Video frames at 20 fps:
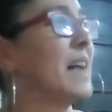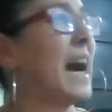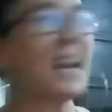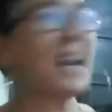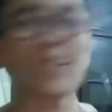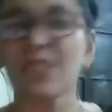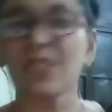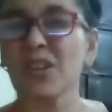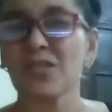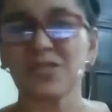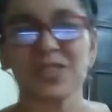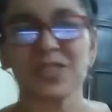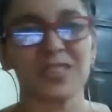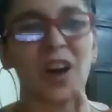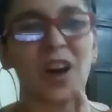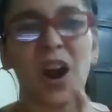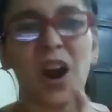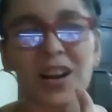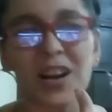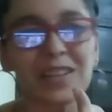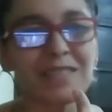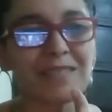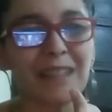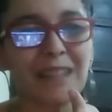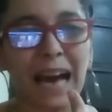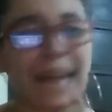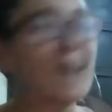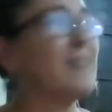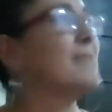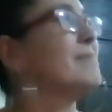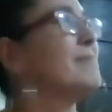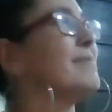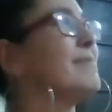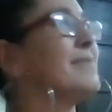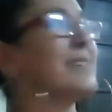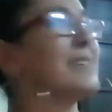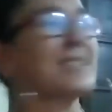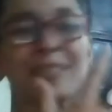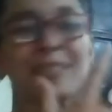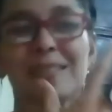don't know, just art.
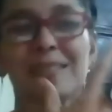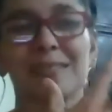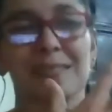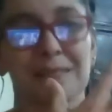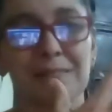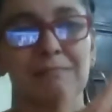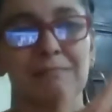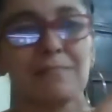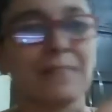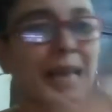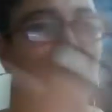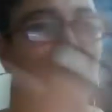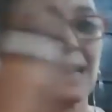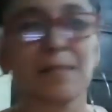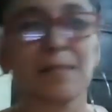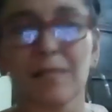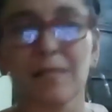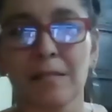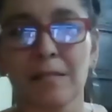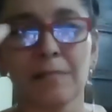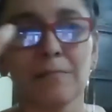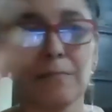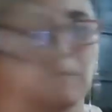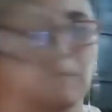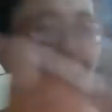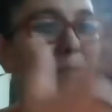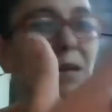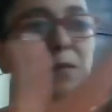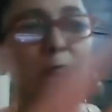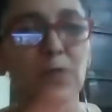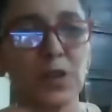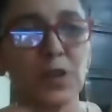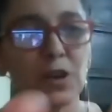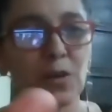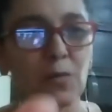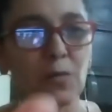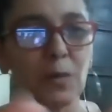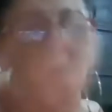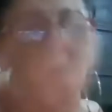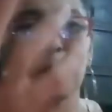It's just like, maybe, you know,
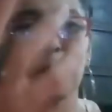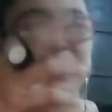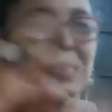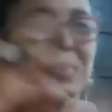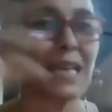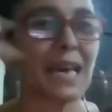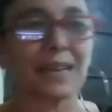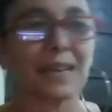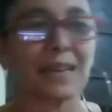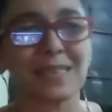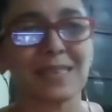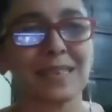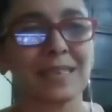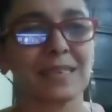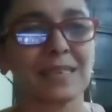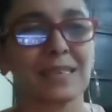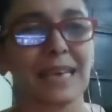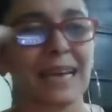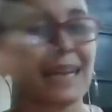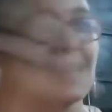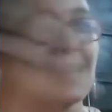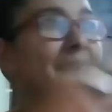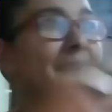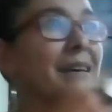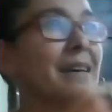what Barbara's saying, it's like,